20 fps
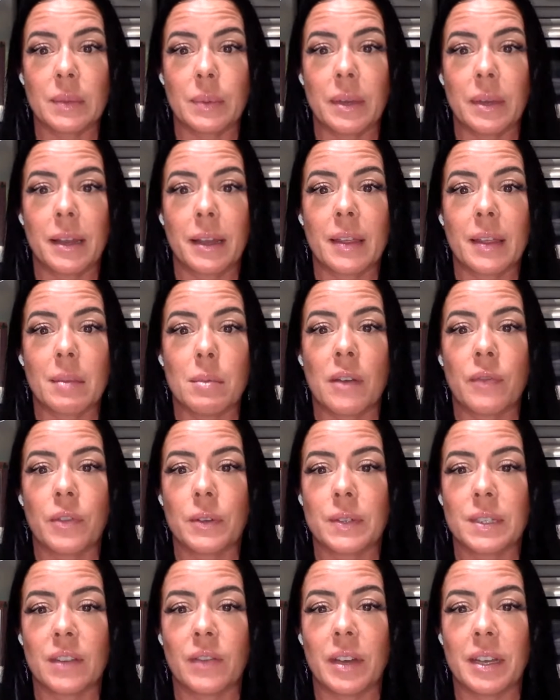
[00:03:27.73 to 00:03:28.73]
Because we got to get them
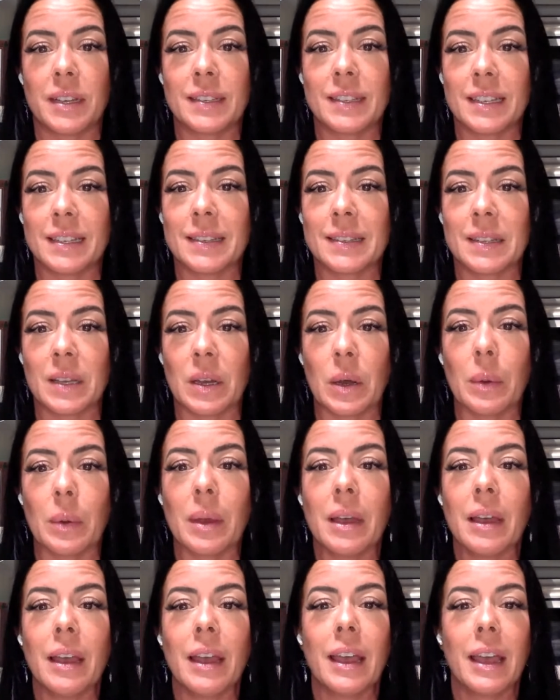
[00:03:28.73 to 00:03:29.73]
off those devices.
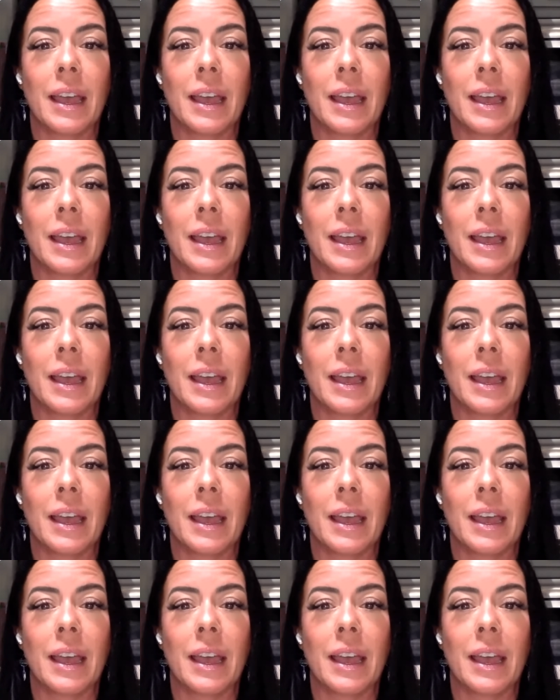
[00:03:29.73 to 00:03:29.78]
So